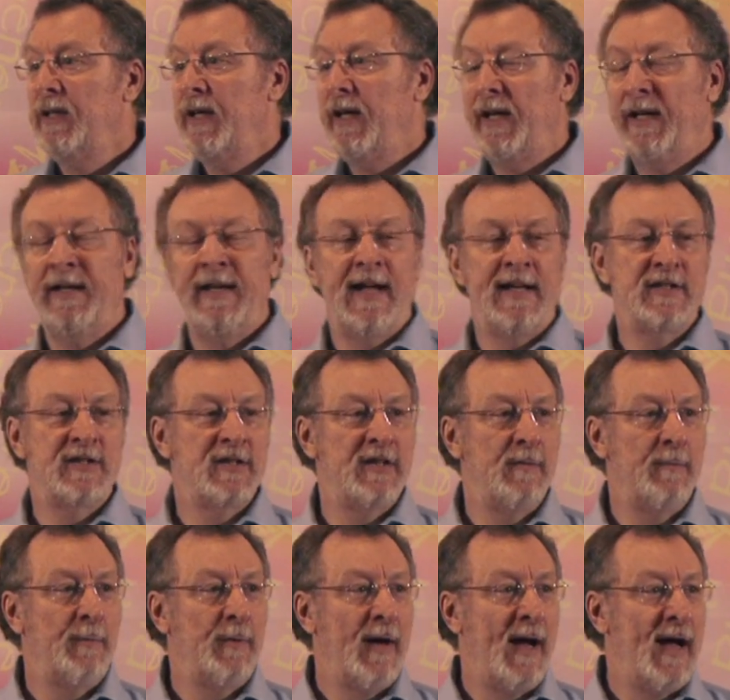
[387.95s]
And that's the
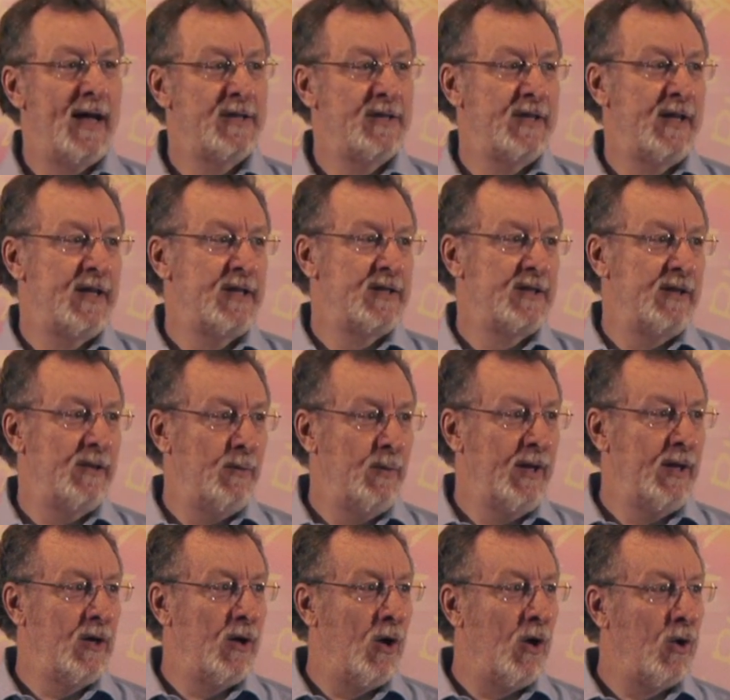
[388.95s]
process that we
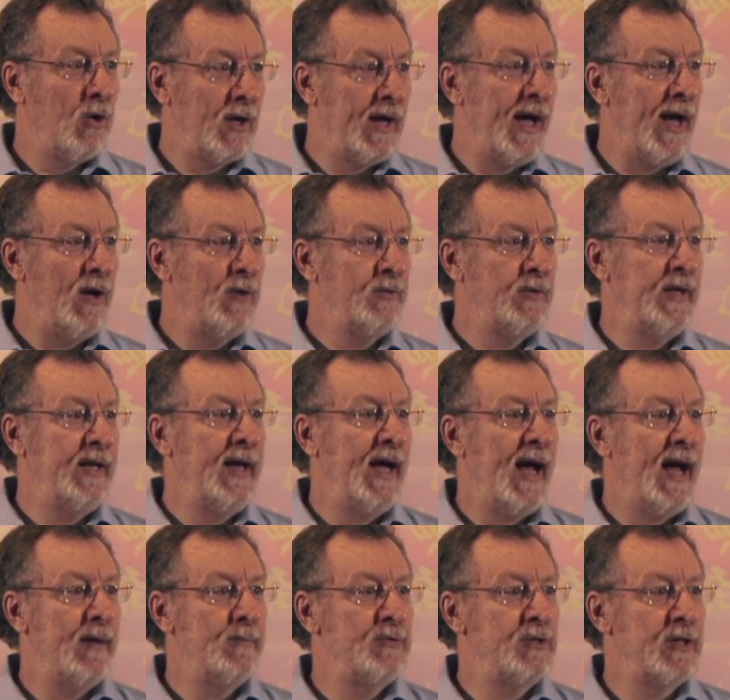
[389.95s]
call counting
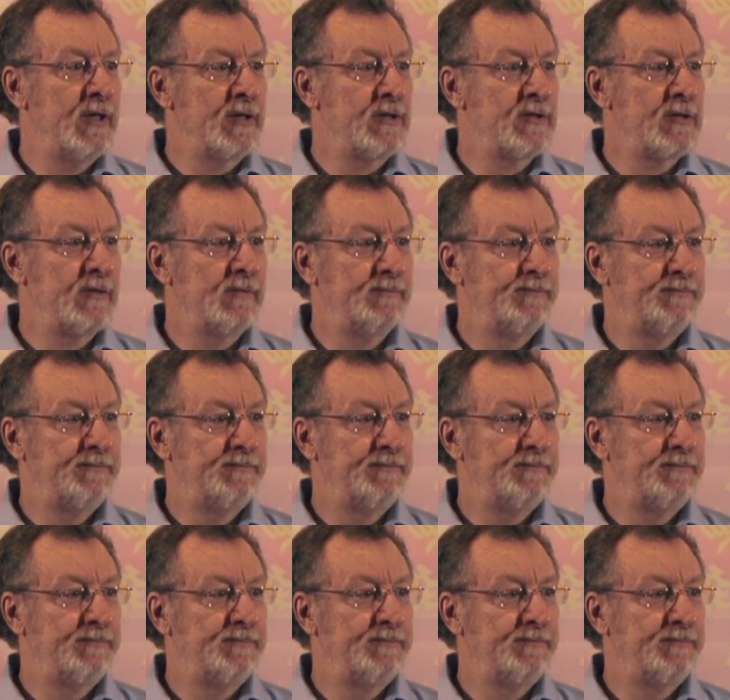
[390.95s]
objects.